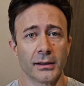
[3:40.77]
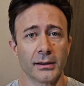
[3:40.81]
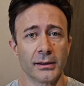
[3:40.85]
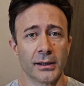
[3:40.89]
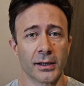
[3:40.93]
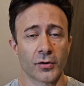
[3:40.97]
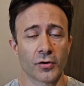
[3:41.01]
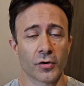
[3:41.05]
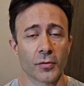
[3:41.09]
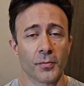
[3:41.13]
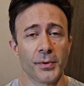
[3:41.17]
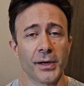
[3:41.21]

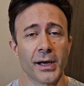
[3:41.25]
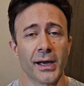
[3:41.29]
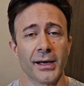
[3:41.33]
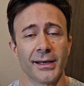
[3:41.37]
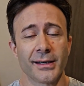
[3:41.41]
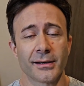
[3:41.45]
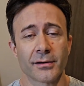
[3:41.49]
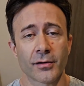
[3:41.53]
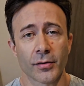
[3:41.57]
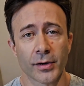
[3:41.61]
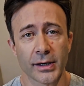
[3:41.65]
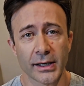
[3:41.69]
there could be an
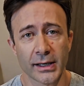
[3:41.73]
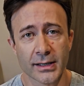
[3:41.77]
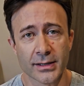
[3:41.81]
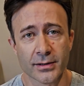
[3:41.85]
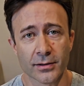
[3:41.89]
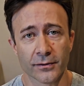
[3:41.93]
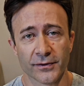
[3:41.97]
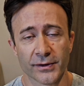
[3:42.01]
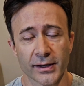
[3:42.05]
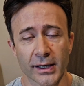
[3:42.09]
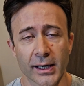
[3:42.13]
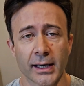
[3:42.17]

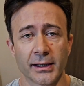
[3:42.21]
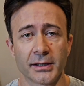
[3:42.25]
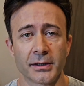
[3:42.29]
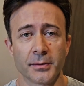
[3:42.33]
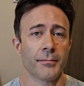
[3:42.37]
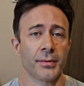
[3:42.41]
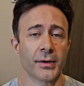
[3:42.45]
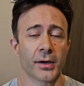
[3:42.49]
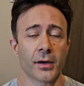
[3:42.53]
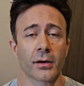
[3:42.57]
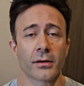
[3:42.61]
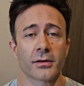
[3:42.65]
increase of
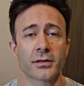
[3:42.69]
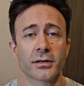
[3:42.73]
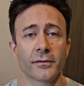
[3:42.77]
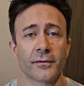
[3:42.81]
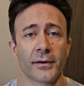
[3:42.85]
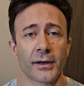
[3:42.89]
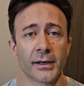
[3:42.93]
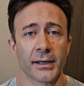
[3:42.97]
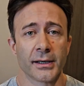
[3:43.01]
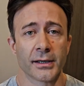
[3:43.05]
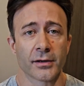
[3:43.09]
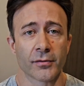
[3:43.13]
that because
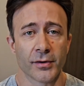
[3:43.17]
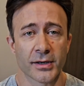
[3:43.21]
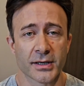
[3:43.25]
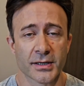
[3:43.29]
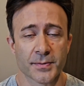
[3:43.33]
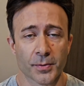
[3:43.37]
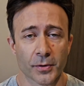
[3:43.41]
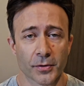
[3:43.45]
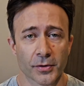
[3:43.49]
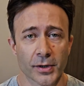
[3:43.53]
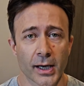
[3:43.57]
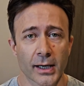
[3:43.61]
of an
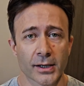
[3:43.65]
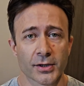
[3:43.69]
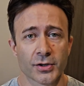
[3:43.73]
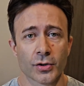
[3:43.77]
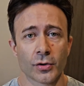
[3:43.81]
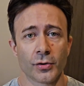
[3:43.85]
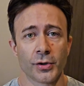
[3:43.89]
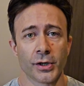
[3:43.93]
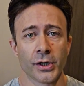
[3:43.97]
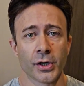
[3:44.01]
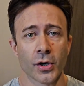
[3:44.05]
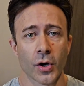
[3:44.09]
increased
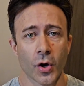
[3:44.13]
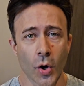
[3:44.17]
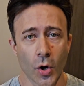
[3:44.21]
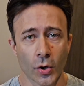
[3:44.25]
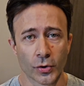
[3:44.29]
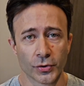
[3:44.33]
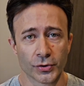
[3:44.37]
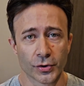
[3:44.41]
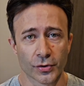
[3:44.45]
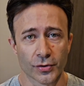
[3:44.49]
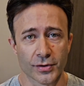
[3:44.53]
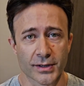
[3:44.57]
production in
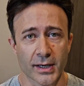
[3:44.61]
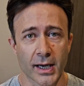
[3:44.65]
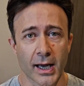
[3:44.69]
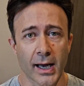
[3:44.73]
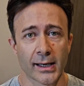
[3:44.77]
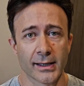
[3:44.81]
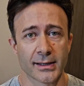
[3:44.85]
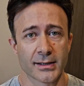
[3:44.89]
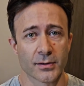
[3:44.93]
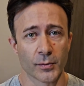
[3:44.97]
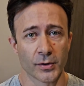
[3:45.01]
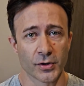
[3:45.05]

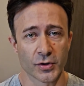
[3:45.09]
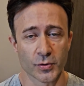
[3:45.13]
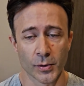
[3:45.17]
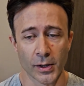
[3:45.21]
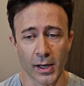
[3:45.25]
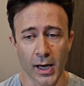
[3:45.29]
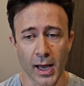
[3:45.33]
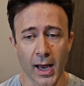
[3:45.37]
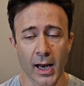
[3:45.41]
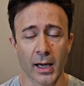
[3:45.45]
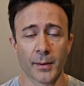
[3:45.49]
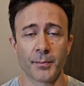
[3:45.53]
chondrocytes, which
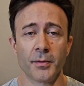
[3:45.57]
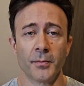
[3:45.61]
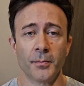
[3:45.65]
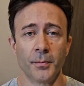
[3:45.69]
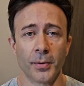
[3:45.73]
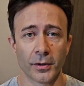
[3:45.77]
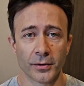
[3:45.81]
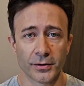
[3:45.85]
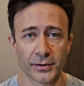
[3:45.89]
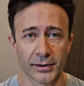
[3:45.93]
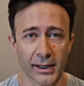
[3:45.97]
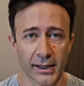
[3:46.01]
will help
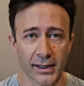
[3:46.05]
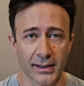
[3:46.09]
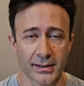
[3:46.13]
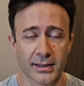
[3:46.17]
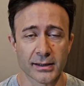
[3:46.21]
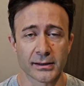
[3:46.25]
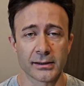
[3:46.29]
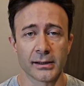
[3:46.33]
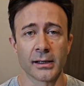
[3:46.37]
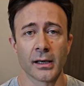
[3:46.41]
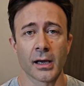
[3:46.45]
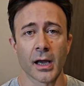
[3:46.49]
bone
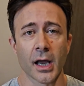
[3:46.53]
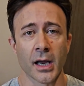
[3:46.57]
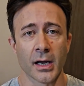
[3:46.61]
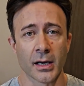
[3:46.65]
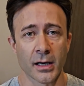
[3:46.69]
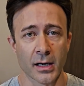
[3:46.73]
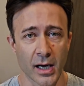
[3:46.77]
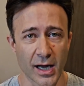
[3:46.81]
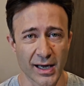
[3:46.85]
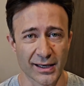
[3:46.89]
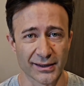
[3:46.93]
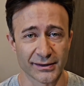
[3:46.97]
density
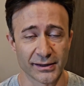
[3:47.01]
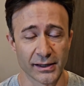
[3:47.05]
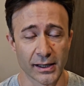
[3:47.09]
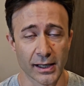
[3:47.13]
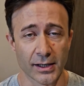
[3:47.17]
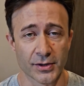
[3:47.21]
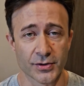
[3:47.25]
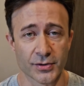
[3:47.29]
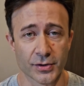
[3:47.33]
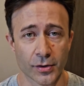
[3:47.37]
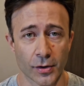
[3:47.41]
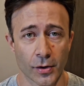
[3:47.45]
and
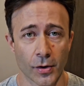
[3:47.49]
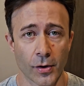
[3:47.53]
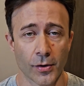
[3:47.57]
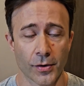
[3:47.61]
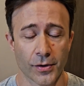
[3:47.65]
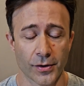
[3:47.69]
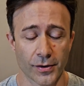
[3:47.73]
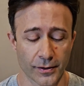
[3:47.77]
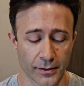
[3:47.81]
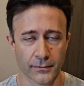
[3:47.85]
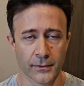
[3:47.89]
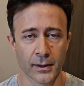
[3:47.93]
cartilage
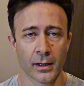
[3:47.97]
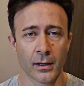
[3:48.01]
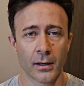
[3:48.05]
growth.